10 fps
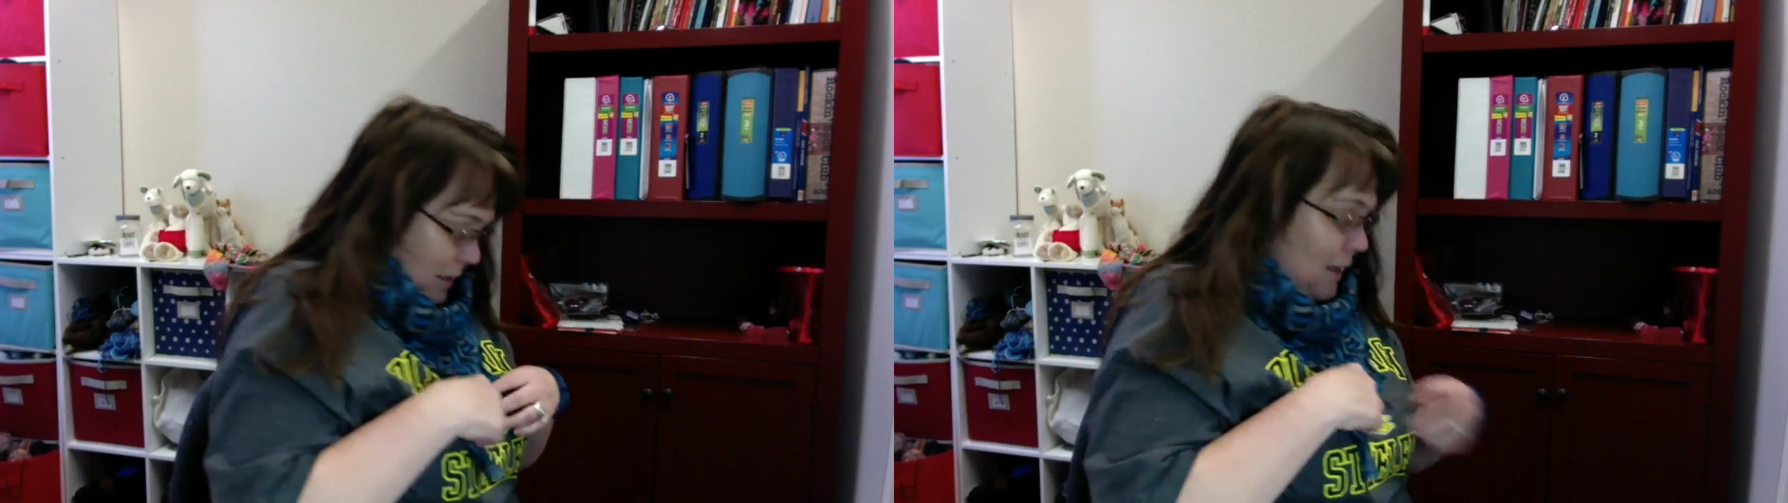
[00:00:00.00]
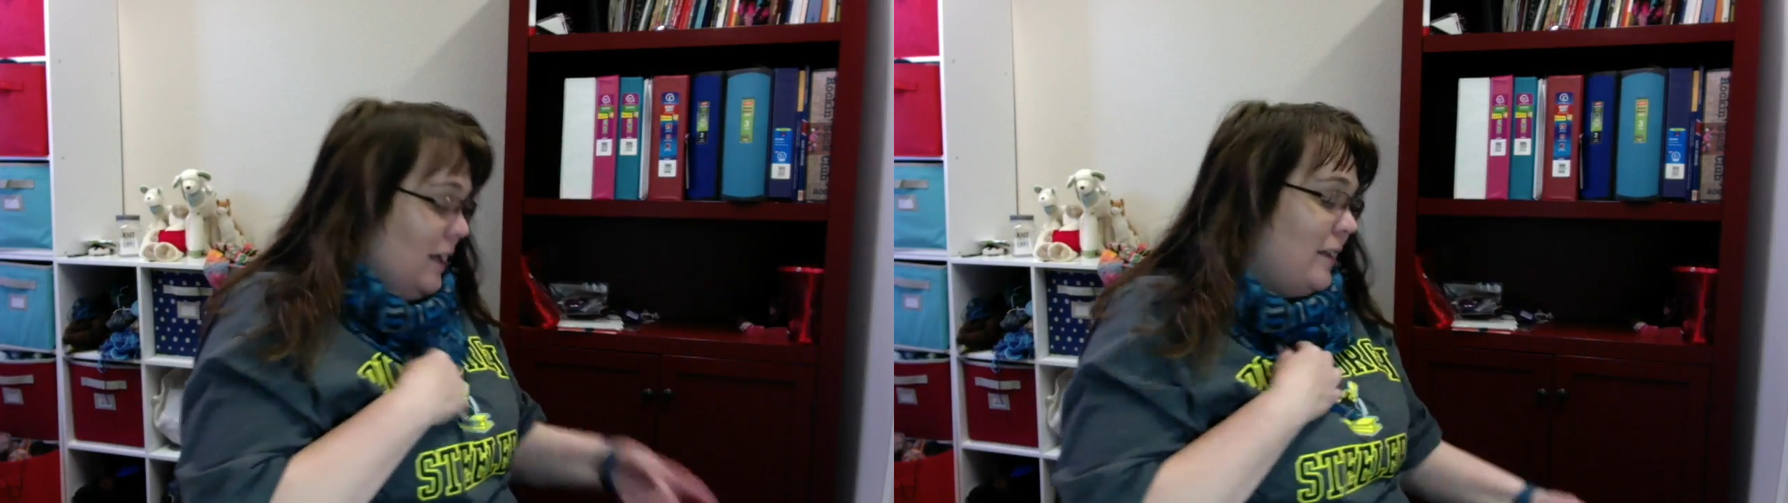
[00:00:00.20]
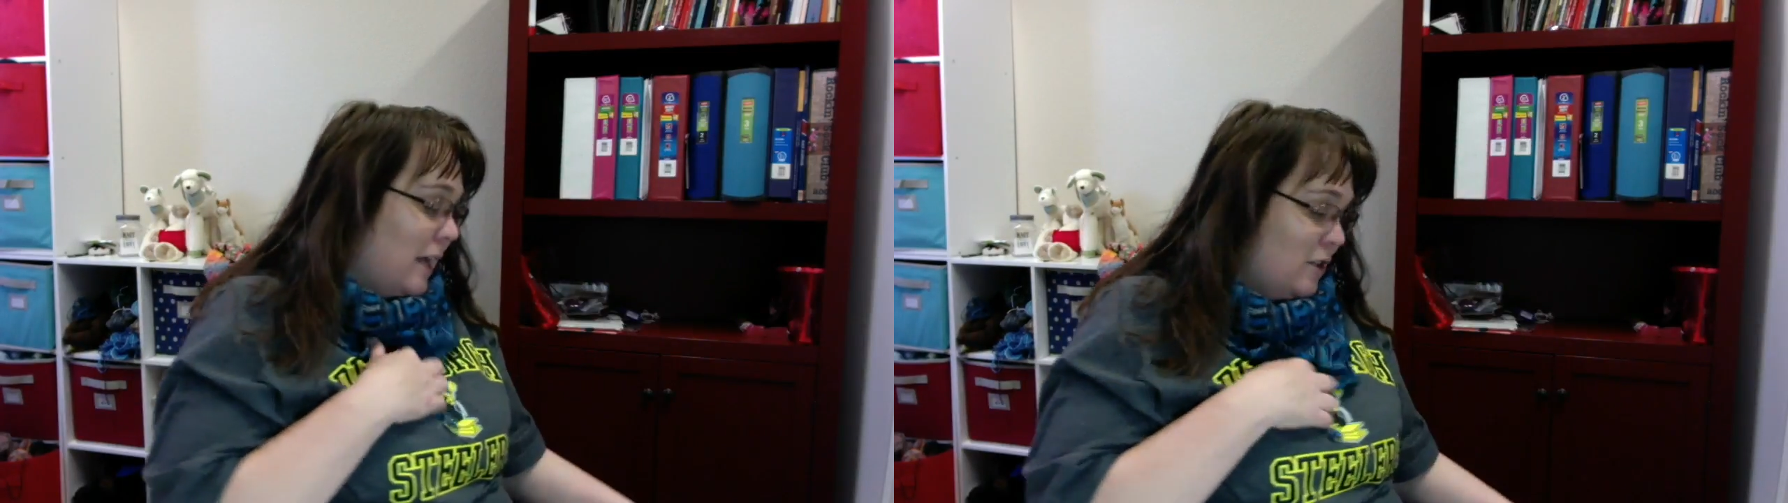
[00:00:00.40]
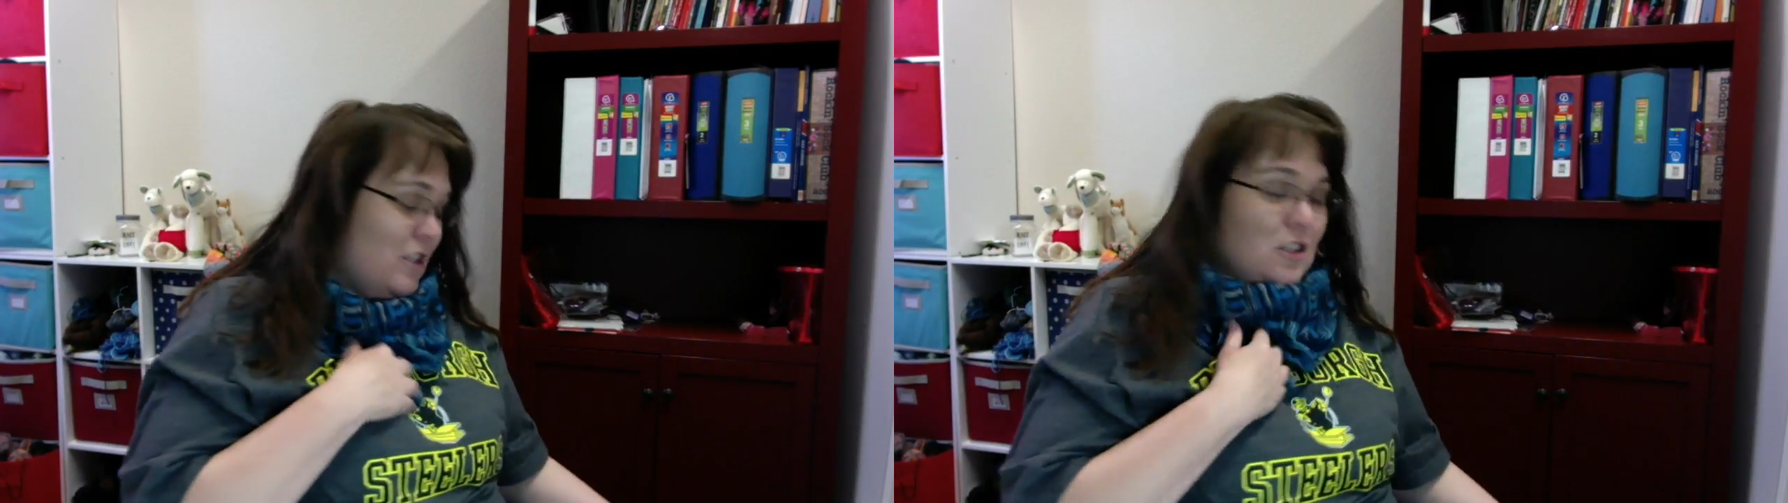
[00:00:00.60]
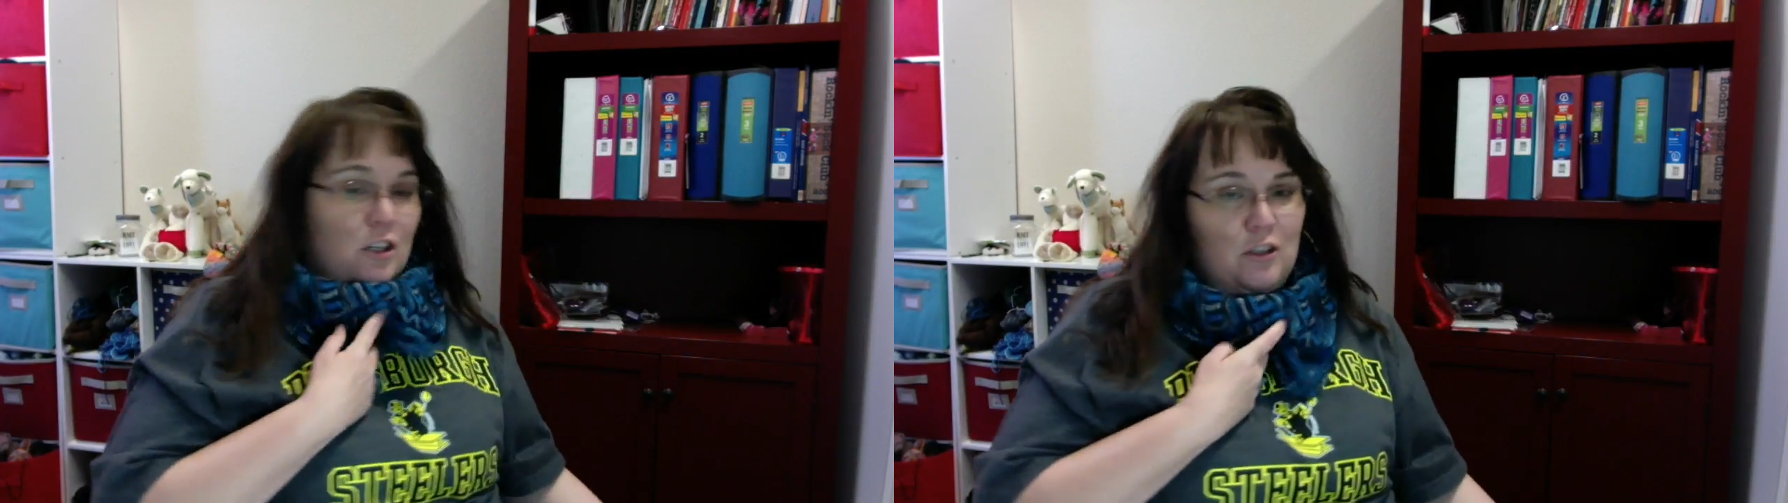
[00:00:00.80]
And now
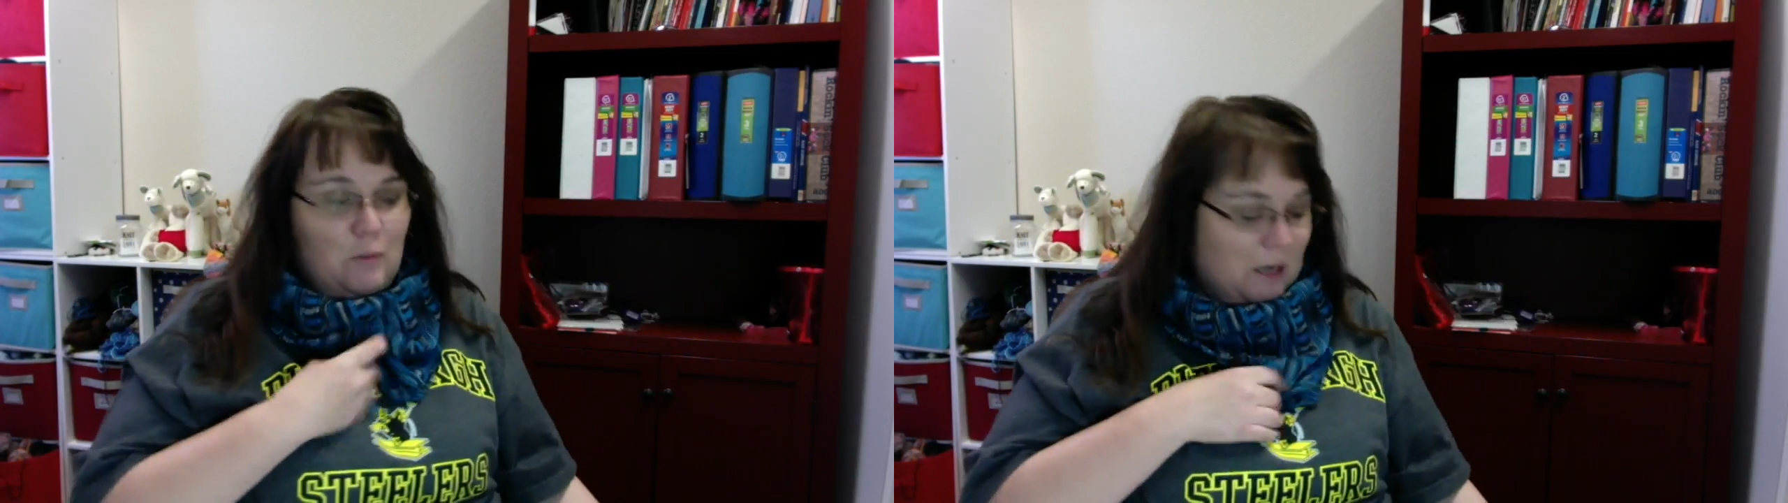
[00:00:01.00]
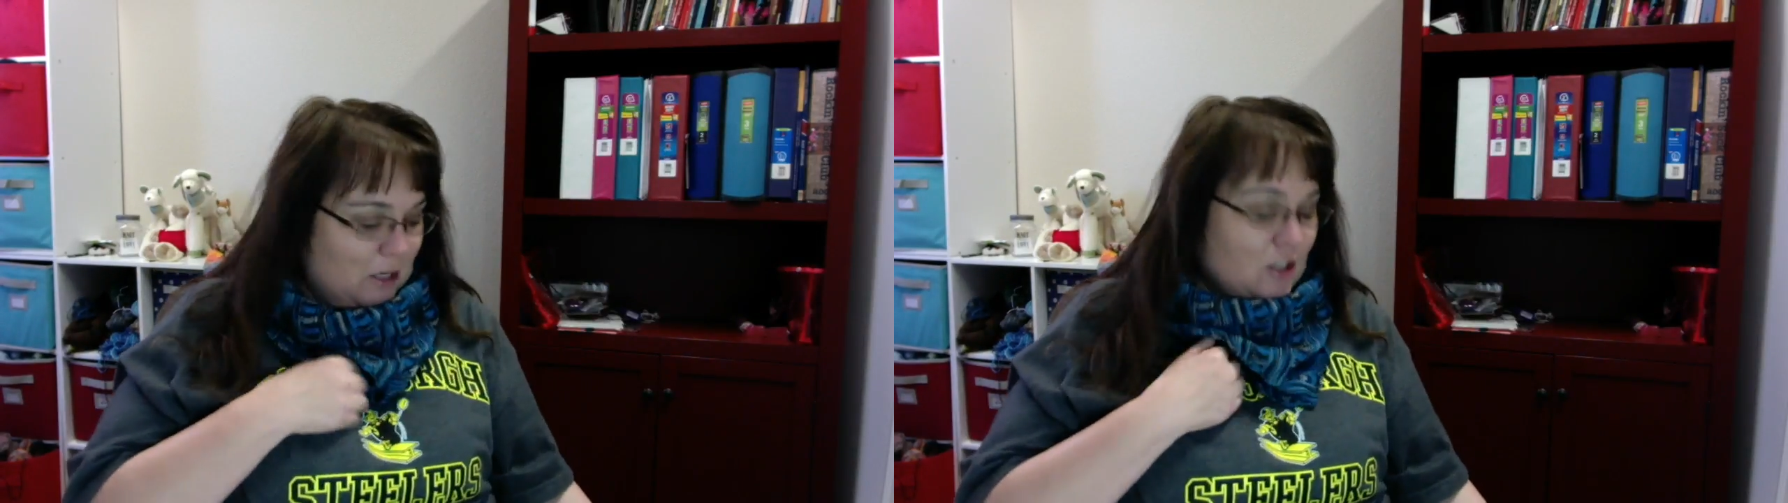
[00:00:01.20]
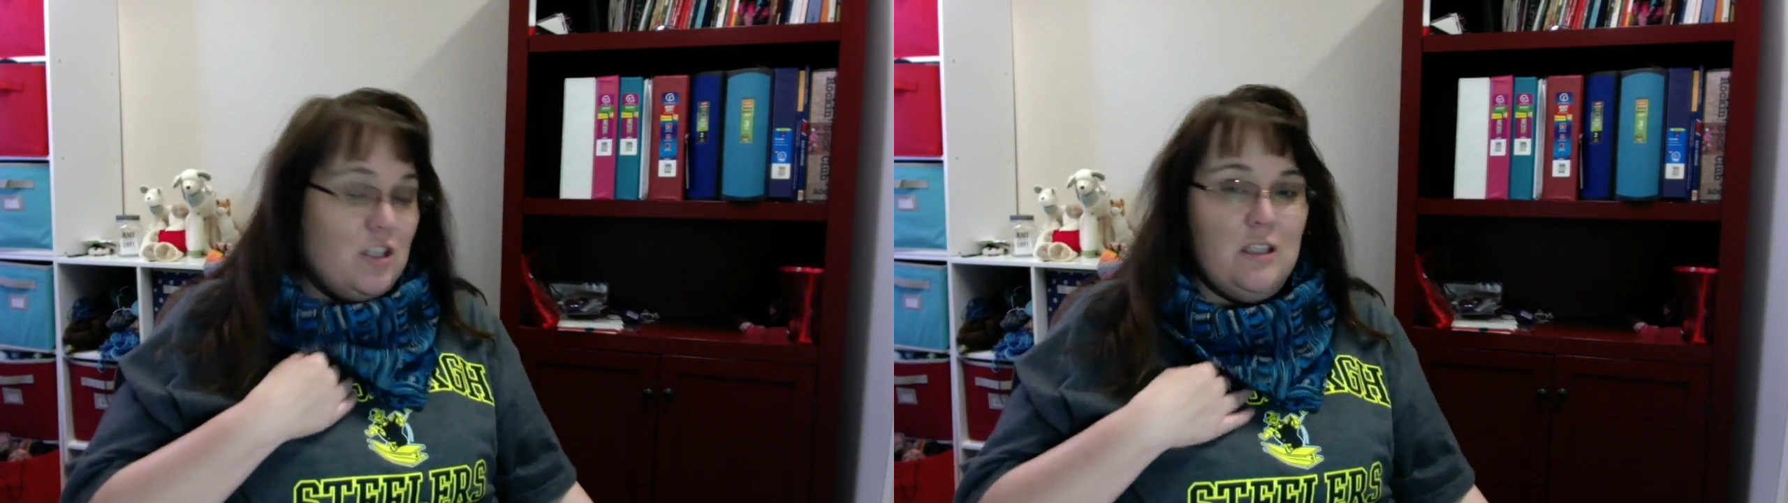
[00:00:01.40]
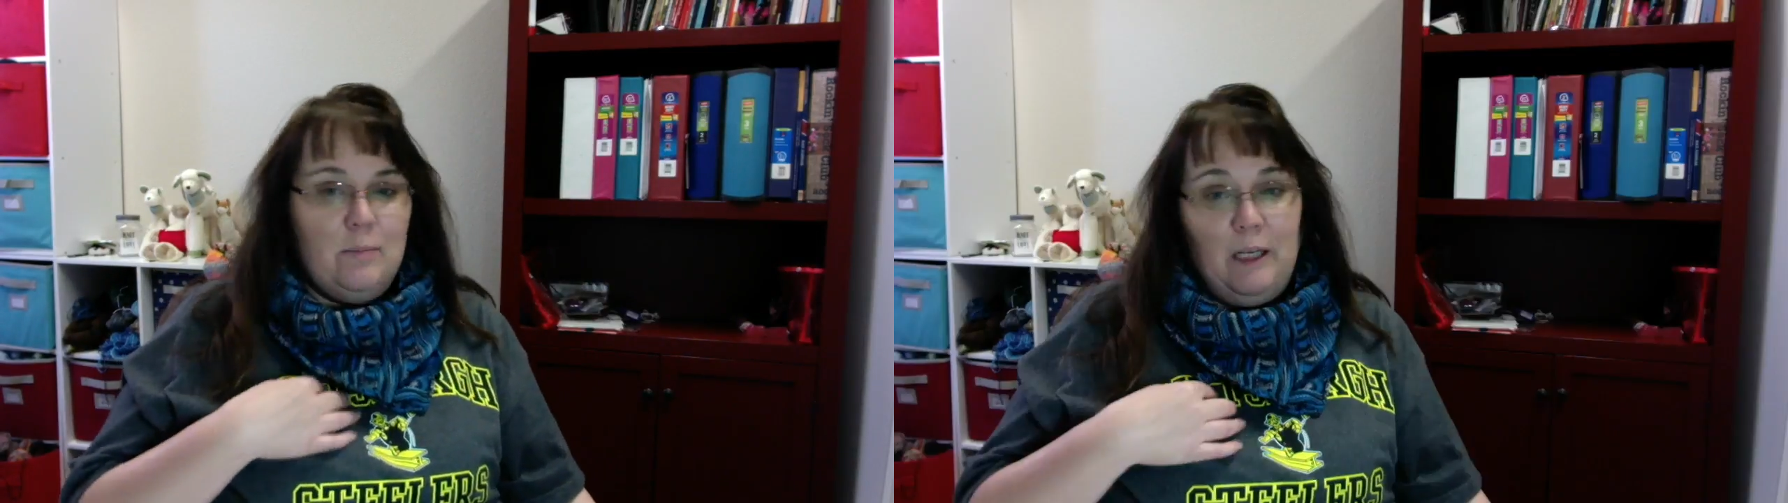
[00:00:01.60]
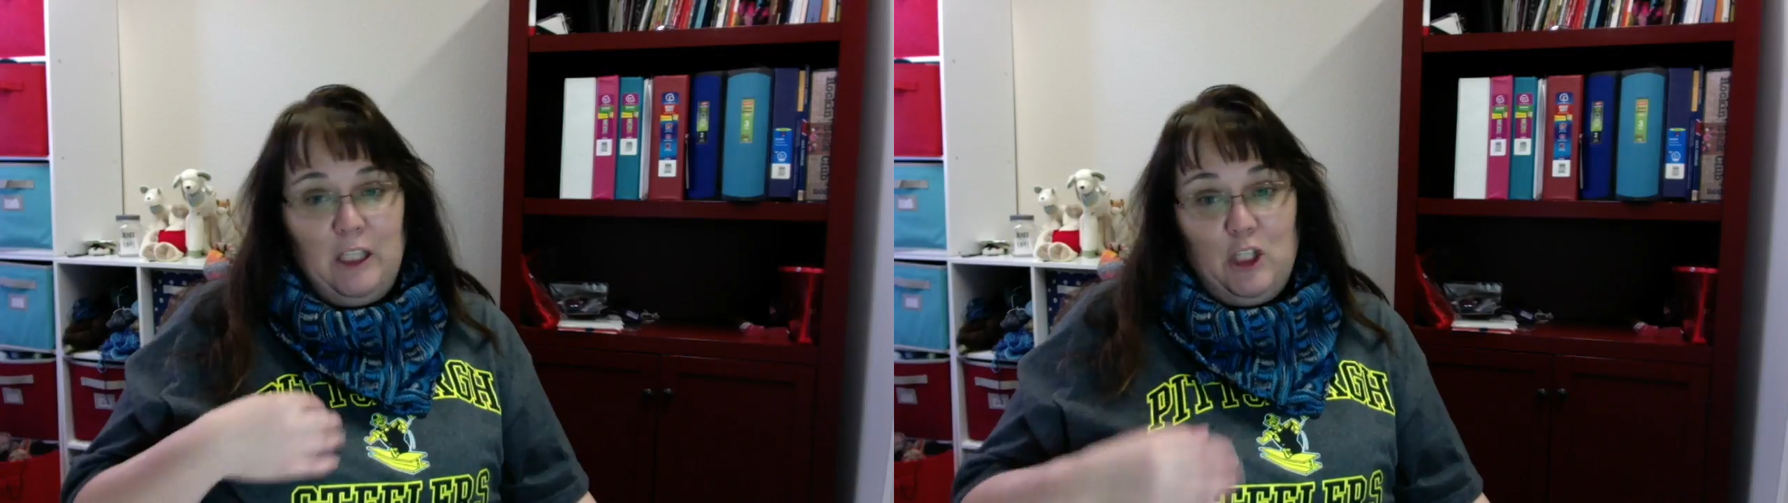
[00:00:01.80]
she turns around and she's spinning